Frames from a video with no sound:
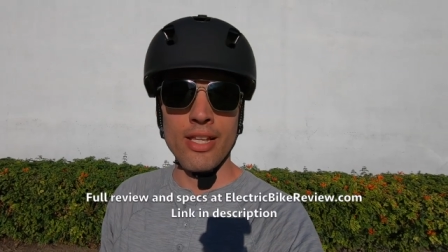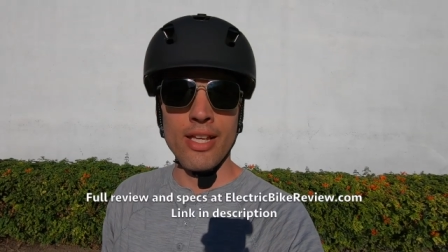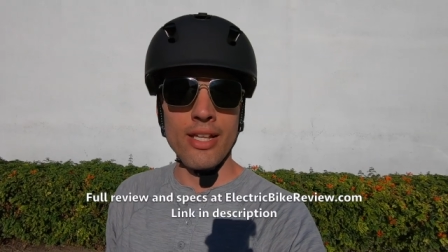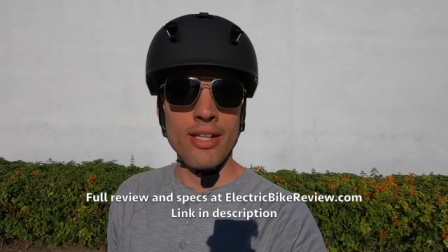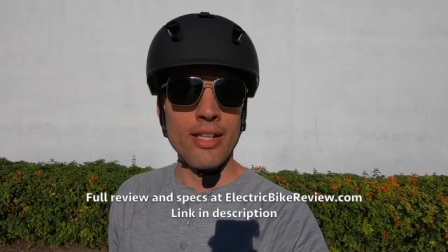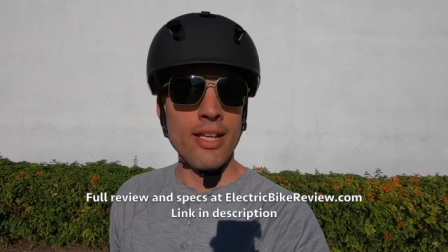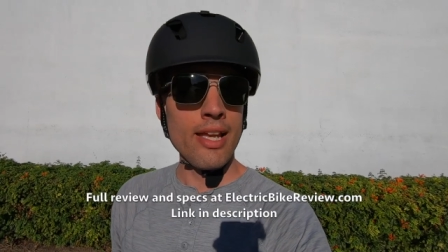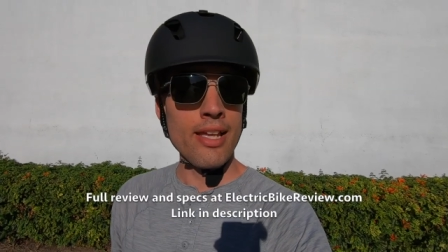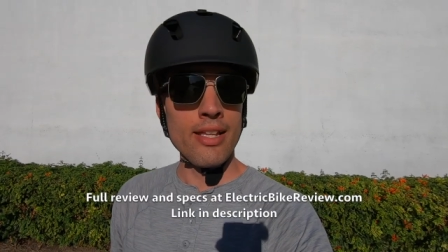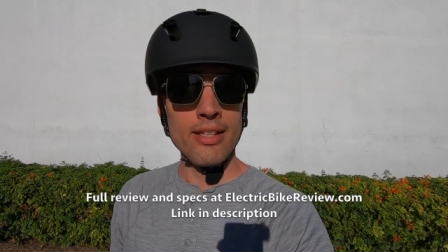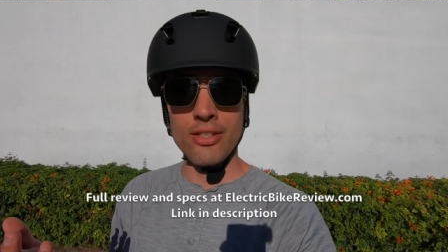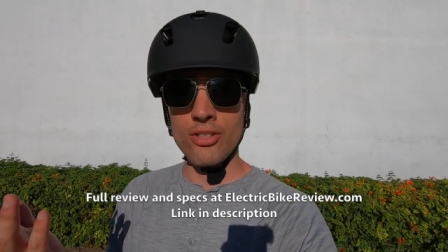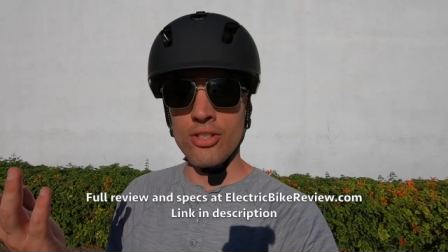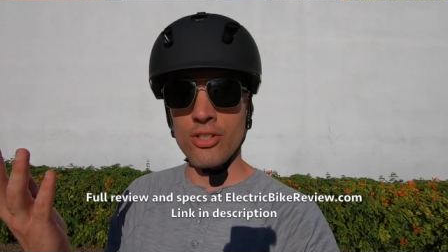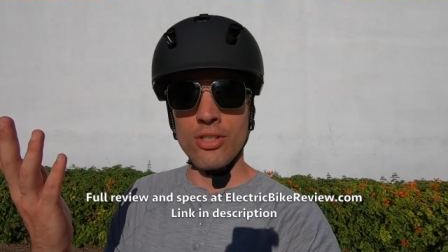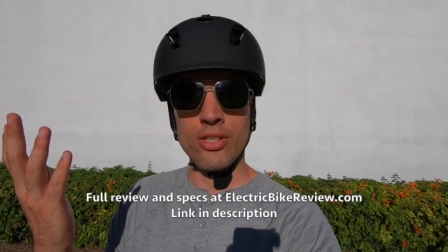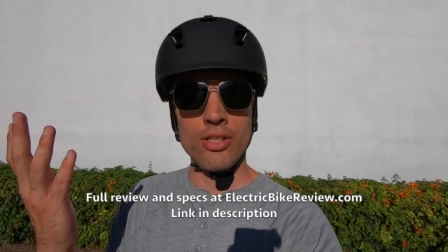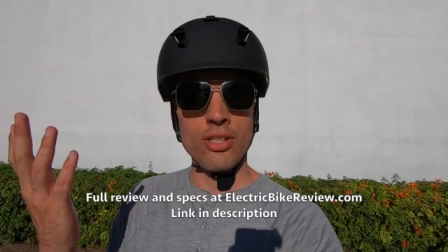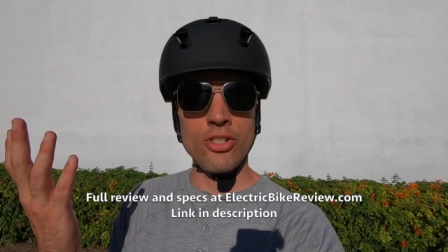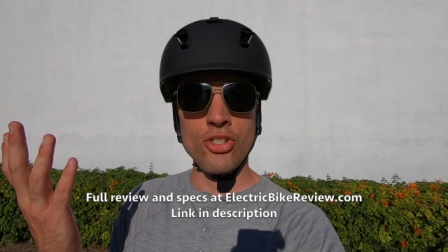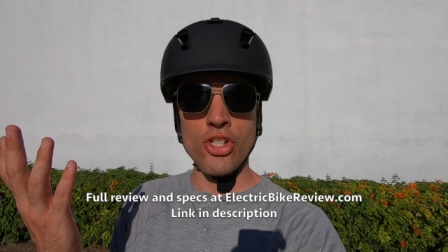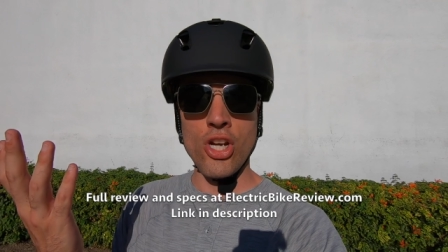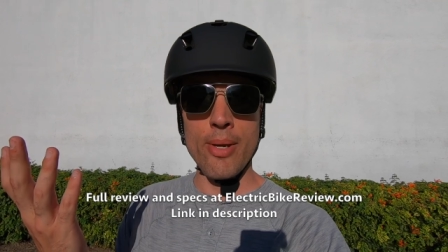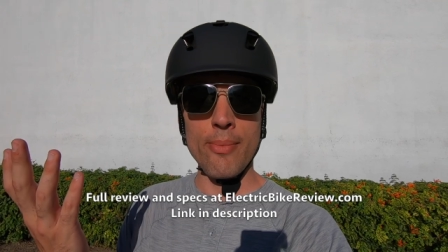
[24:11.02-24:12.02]
then hey,
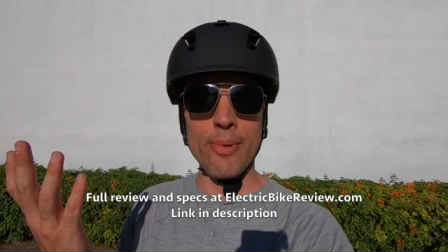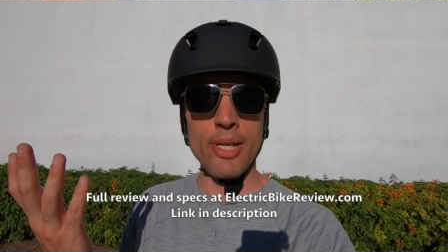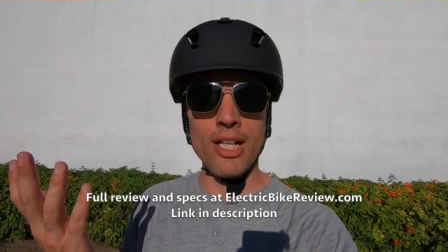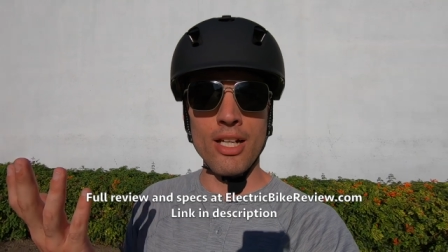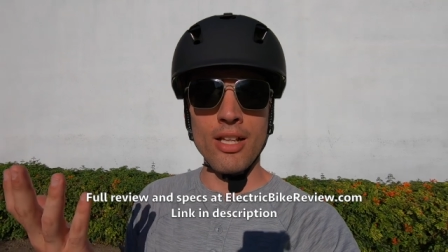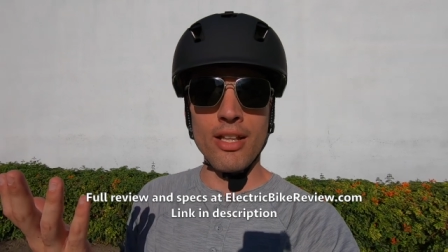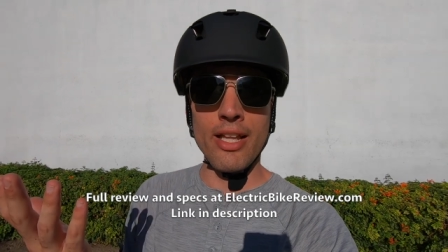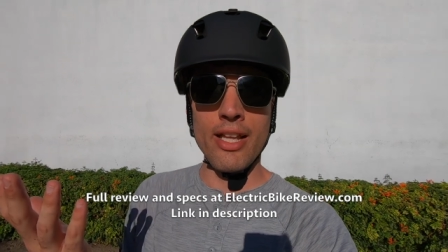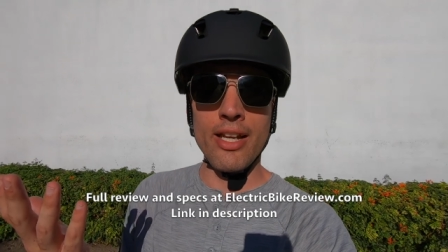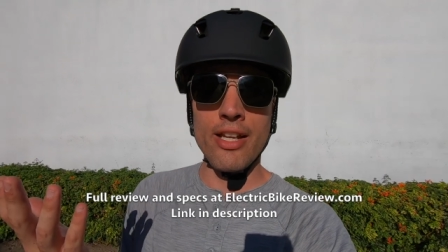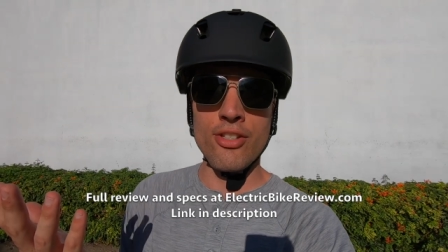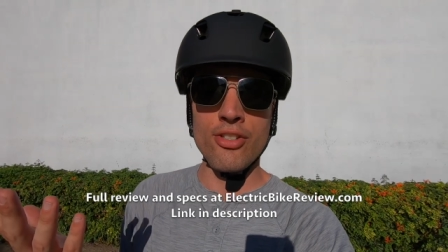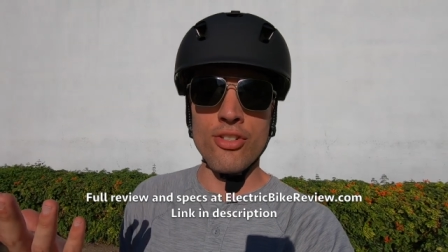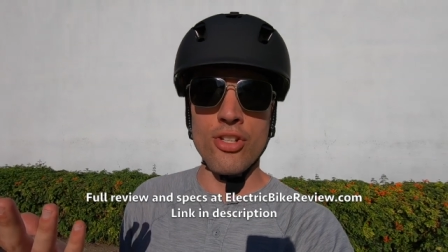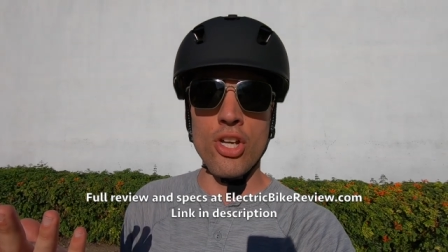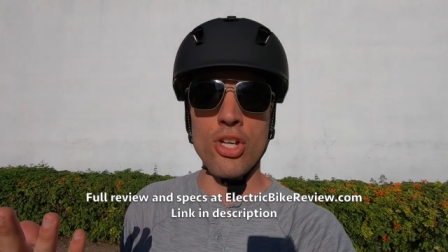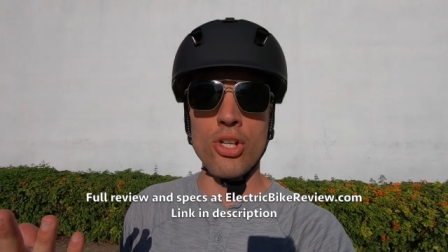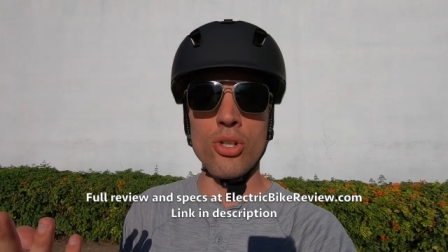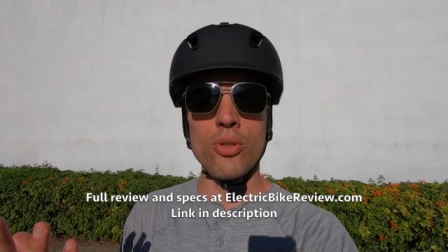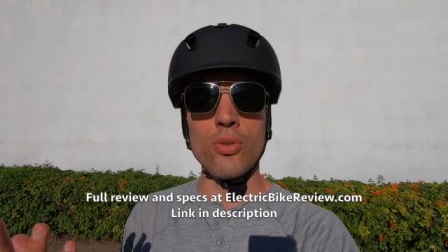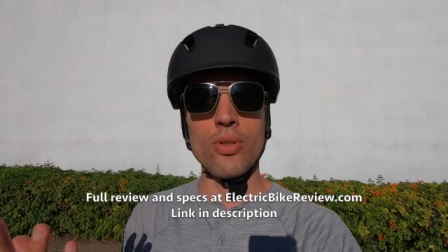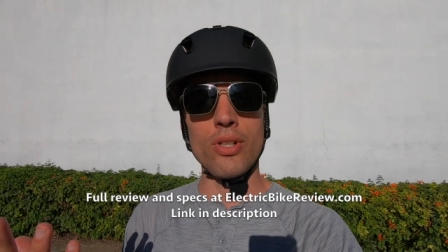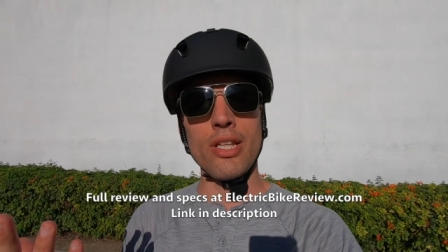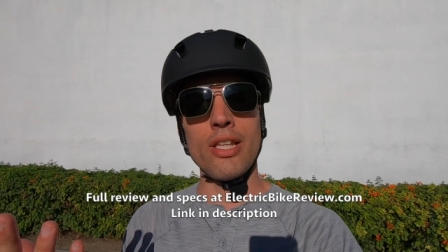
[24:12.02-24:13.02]
chime in and let us
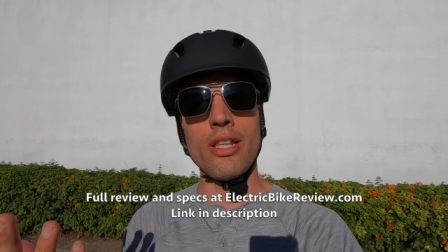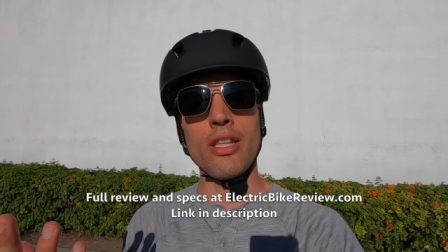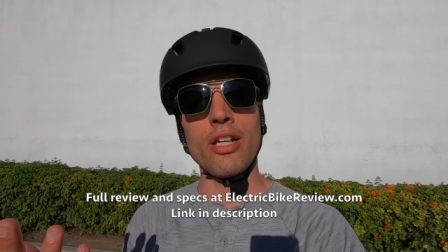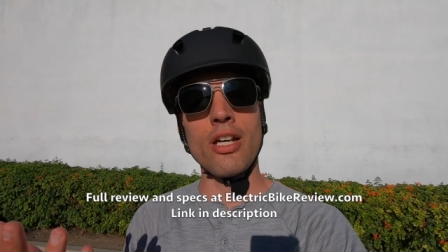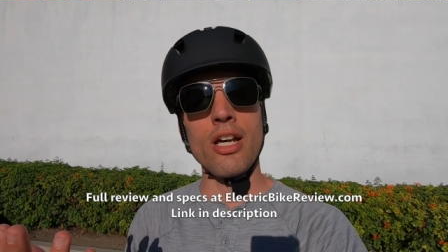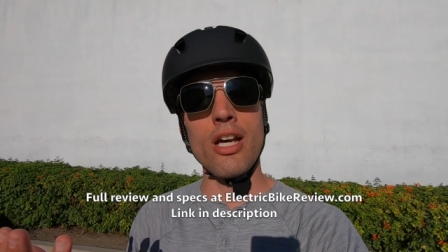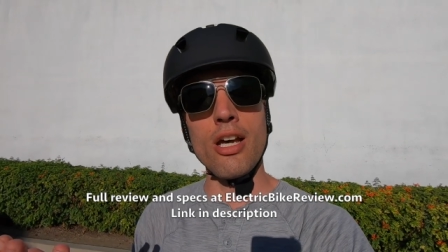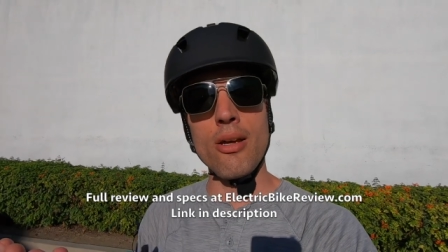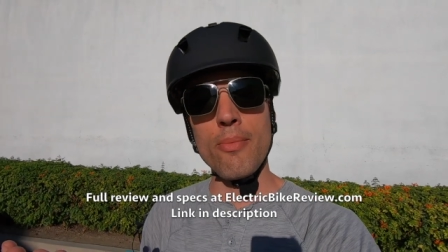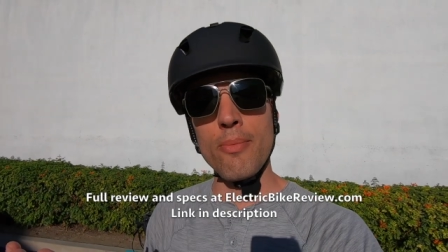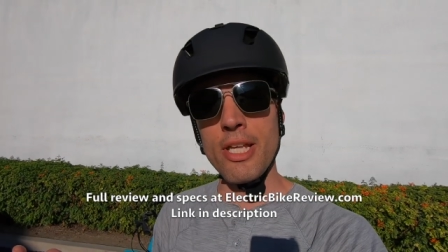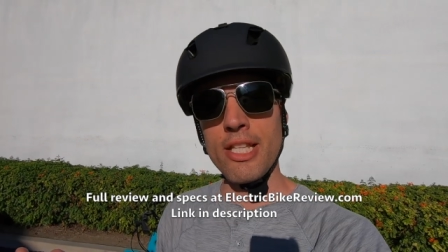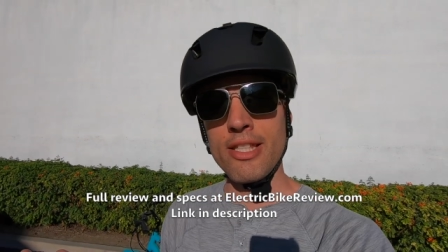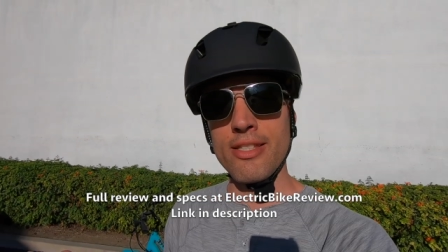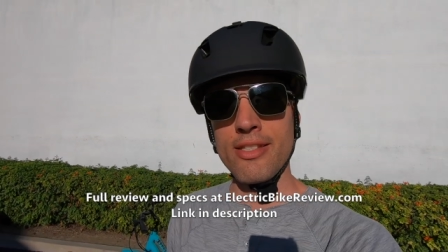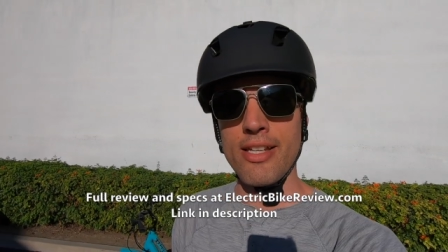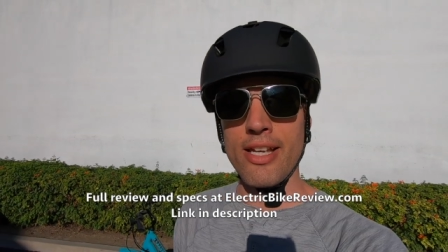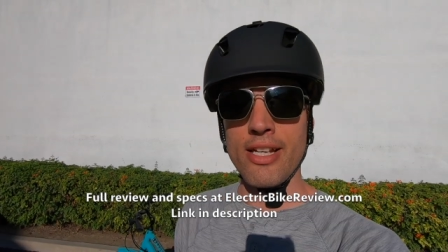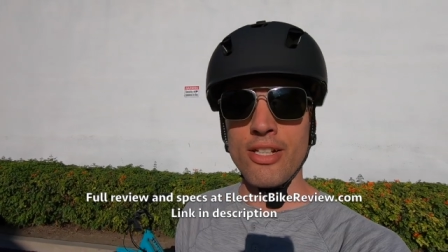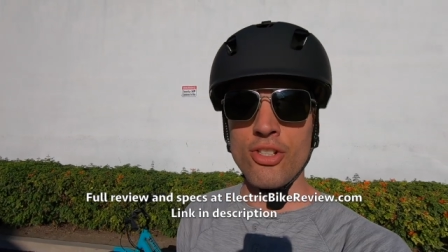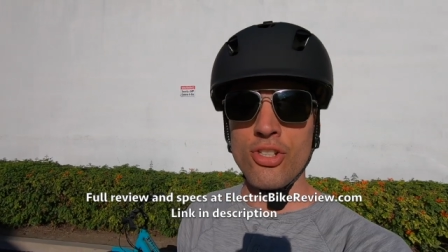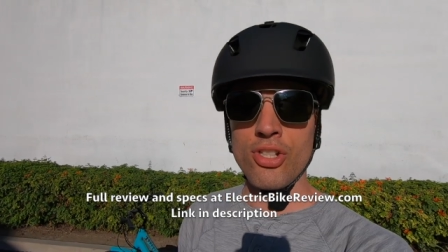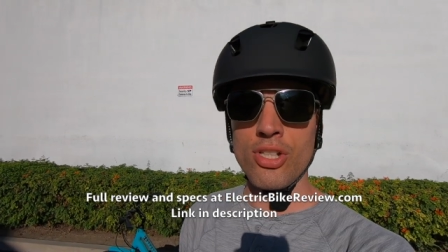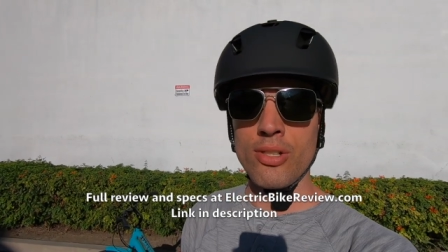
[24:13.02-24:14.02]
know in the comments
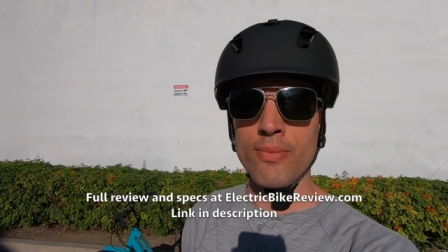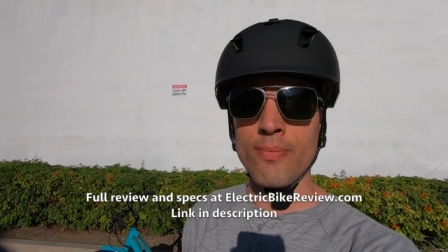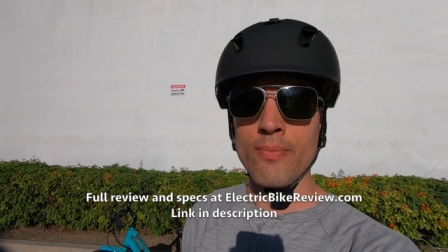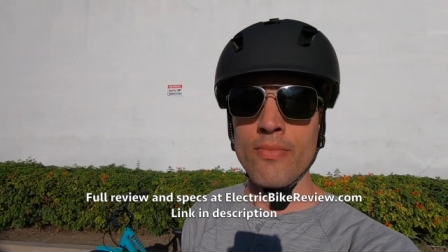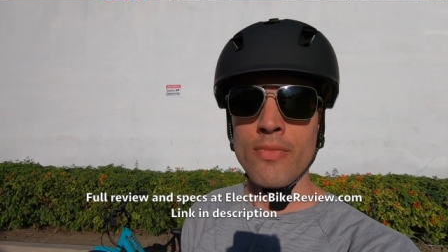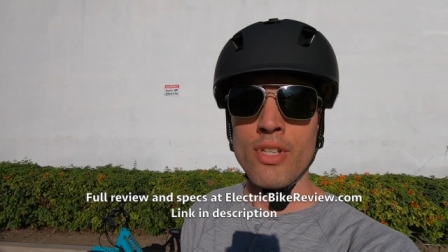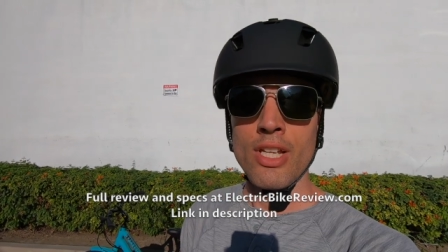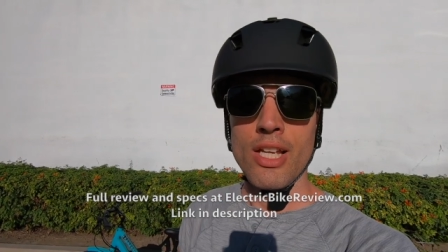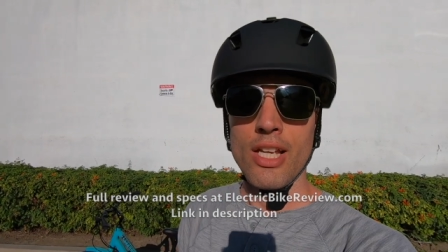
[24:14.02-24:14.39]
section.